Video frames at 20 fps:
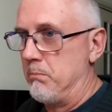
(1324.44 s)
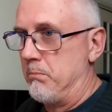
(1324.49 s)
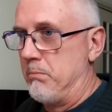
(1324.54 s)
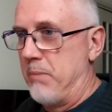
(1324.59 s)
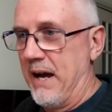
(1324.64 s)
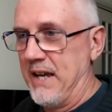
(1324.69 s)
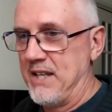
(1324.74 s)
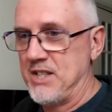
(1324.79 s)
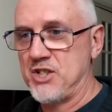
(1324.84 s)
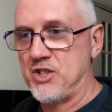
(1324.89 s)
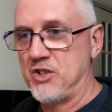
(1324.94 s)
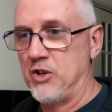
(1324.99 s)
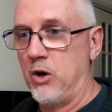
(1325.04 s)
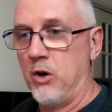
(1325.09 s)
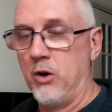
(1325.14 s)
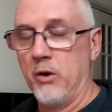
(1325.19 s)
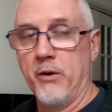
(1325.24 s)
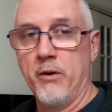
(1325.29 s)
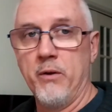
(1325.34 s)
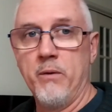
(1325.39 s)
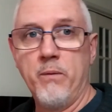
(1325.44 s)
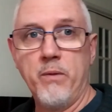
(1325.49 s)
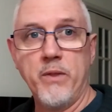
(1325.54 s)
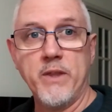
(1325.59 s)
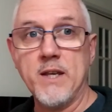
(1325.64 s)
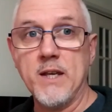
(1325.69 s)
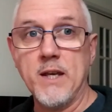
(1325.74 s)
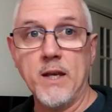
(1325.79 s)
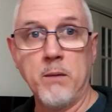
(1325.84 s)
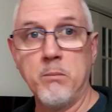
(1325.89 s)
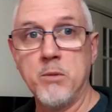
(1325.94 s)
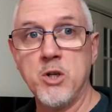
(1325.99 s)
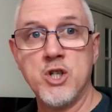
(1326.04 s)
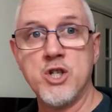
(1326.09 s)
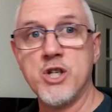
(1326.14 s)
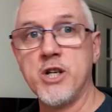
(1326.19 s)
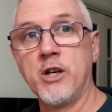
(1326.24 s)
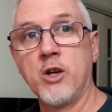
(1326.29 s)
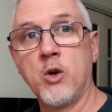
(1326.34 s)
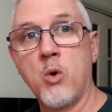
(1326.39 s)
based on the
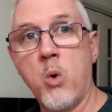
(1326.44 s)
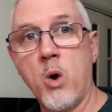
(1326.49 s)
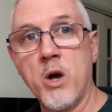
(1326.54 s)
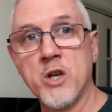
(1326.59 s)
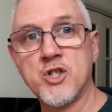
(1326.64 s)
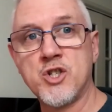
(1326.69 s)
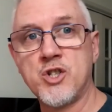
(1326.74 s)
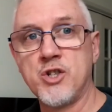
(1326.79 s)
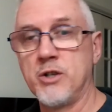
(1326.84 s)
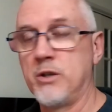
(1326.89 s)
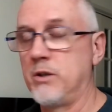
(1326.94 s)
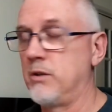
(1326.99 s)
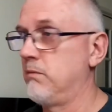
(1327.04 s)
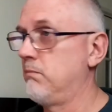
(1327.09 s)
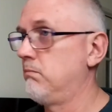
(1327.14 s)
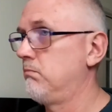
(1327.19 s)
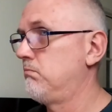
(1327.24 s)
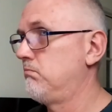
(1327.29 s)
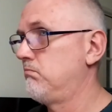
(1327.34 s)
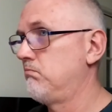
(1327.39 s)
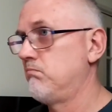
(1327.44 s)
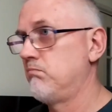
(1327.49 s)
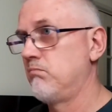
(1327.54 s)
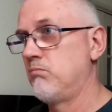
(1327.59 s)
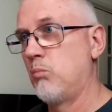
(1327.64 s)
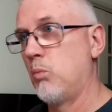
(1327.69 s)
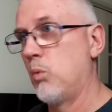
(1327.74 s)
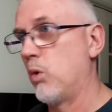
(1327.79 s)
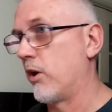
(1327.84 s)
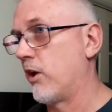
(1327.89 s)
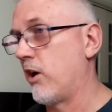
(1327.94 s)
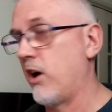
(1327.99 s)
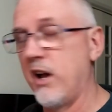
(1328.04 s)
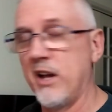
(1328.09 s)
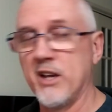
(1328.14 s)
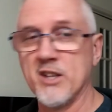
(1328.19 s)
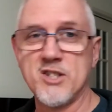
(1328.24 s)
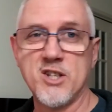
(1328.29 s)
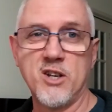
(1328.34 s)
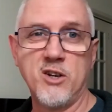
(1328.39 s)
image in question, what
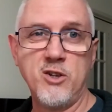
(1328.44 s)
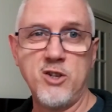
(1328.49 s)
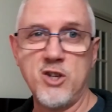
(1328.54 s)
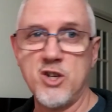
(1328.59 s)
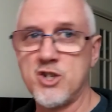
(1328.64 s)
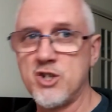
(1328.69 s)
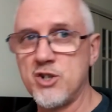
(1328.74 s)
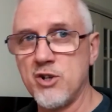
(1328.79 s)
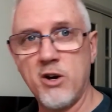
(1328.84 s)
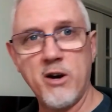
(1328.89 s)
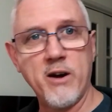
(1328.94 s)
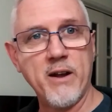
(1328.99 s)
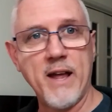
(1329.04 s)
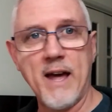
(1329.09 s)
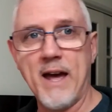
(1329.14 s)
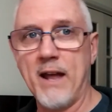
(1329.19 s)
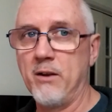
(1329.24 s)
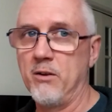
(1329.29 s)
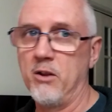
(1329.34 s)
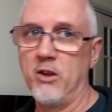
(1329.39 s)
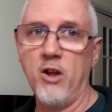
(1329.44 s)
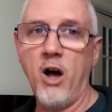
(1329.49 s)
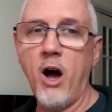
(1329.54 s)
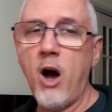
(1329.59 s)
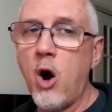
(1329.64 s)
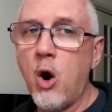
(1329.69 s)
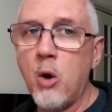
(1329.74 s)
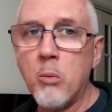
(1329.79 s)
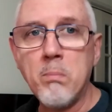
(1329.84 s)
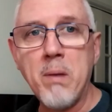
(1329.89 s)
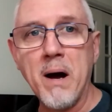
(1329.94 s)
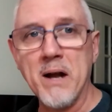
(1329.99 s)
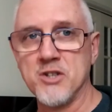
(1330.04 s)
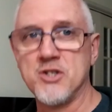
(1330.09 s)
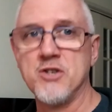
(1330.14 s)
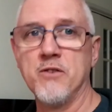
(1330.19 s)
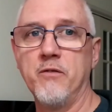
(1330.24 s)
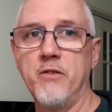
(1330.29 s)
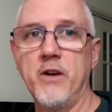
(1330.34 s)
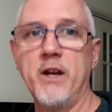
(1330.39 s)
ISO you shot at, a whole
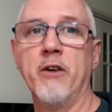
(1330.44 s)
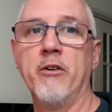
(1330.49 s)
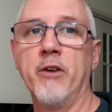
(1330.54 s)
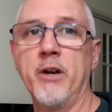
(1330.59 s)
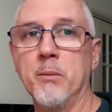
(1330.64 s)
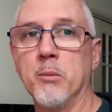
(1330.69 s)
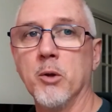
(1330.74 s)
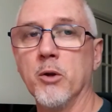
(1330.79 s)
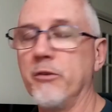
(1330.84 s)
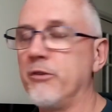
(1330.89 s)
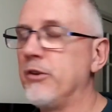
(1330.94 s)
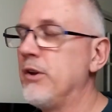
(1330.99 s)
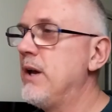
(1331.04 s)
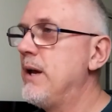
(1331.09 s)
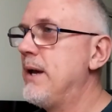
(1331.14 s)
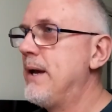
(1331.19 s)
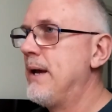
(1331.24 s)
bunch of variables.